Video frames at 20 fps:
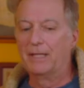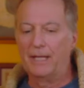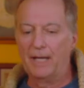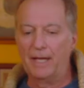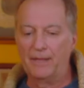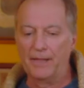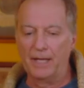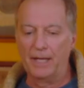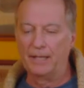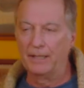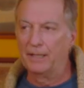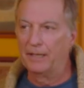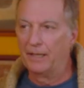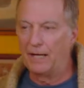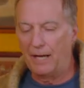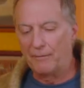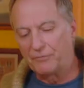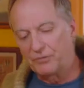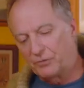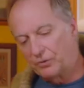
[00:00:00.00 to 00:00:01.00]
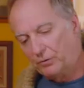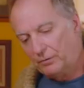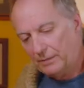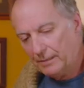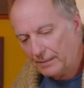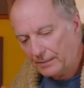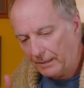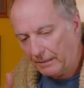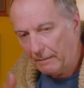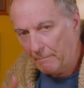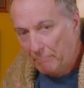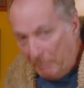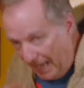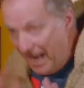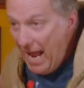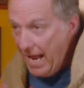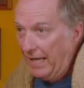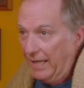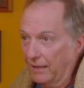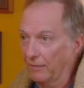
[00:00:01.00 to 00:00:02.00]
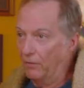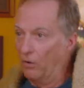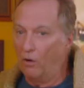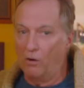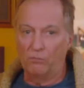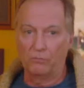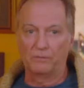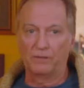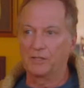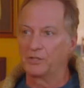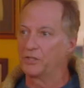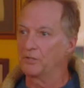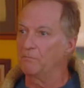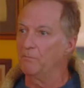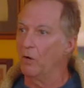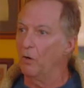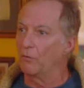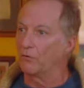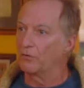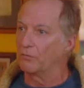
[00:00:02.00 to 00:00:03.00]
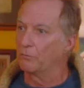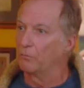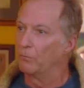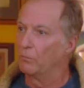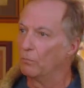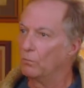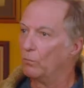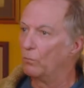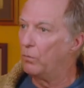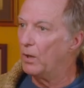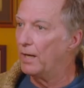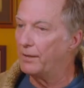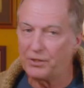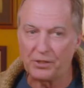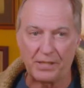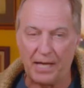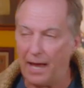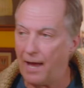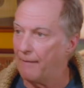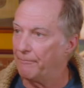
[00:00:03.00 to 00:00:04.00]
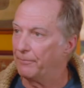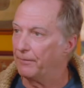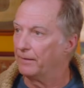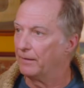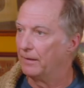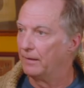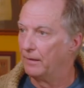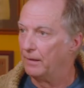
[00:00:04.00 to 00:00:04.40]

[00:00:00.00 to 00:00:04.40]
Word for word: And then I'm shooting and suddenly, bang, holy smokes, what just happened?